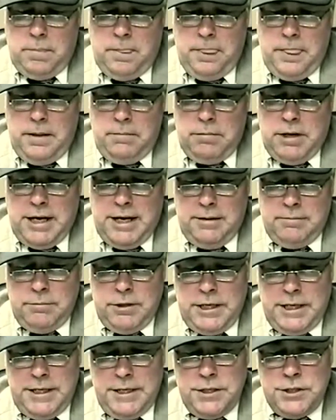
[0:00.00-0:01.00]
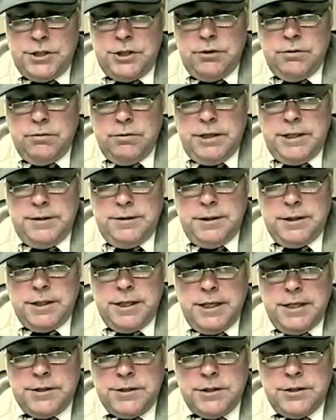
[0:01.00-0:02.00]
The bottom line is you read the
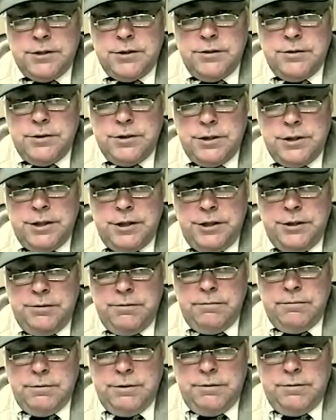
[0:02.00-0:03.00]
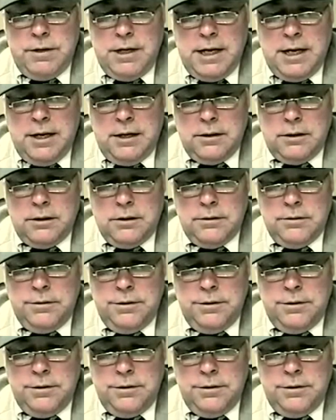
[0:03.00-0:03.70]
Constitution and you, you holler.